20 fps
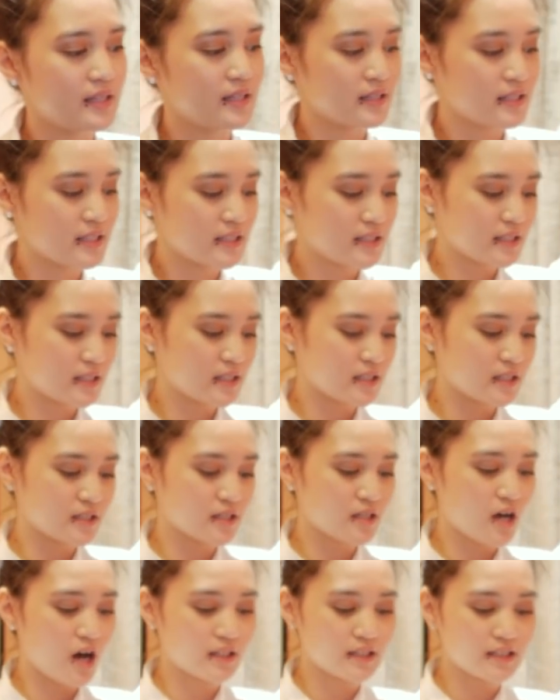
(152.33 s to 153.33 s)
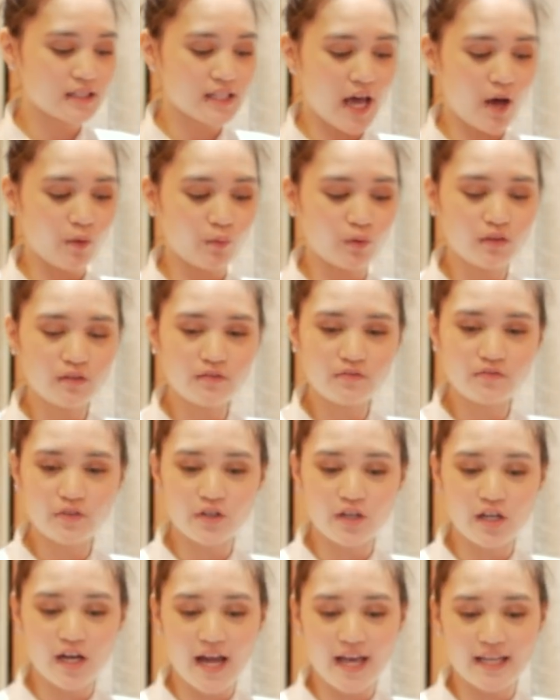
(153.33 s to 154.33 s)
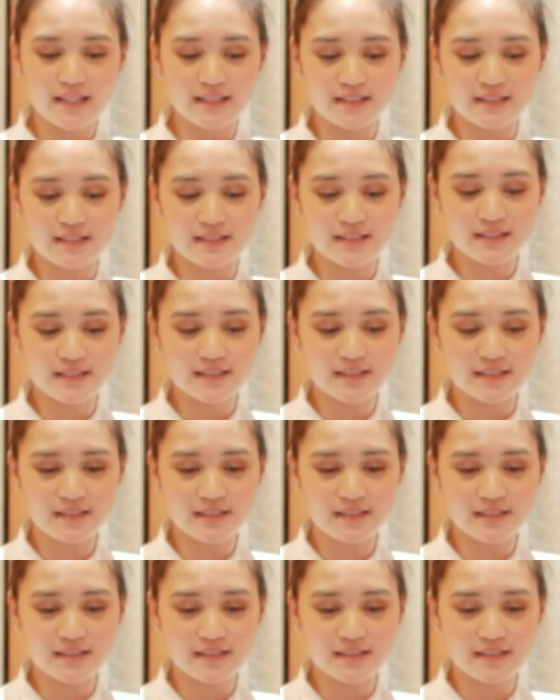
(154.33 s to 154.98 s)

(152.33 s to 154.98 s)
then this is hot towel for your hands.